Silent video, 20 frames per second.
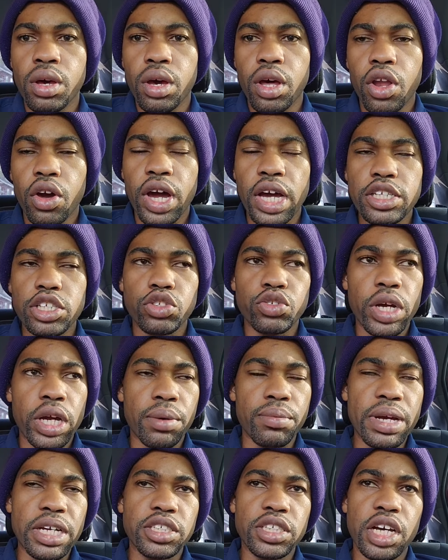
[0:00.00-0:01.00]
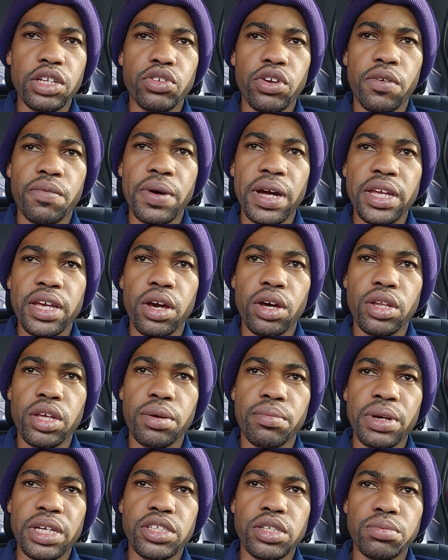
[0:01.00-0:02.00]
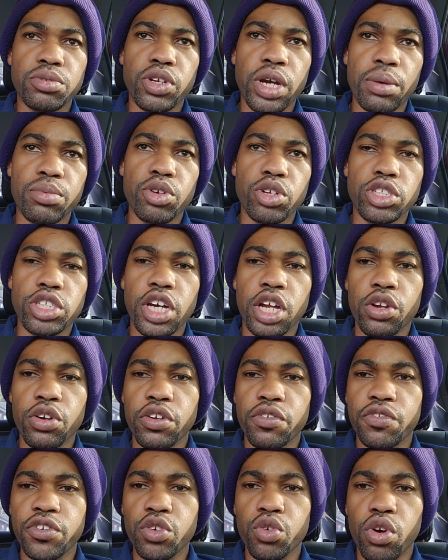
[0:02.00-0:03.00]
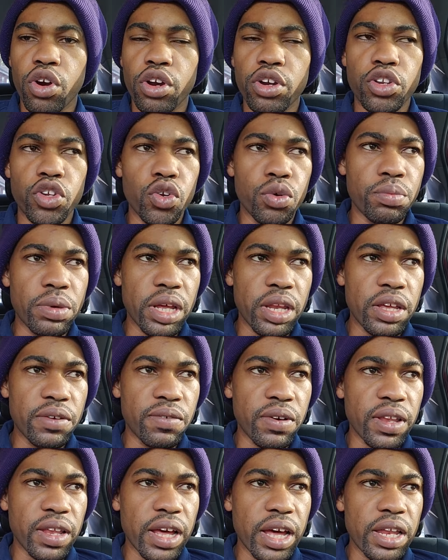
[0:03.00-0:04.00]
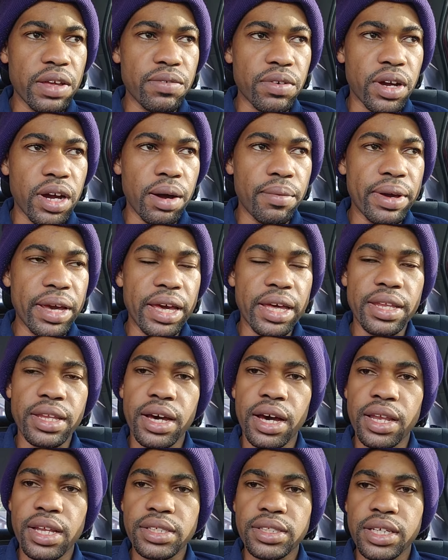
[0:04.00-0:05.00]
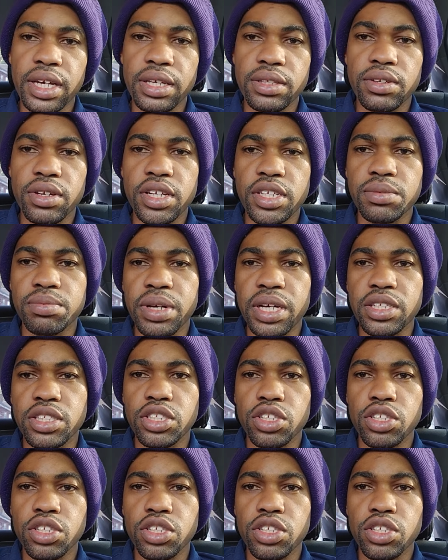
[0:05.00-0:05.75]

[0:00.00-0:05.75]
Hello guys, it's Rekha, man. Shout out to everybody out there, man. Subscribe to the channel if you are new, man. Leave a like, leave a comment, and let's get into this, man.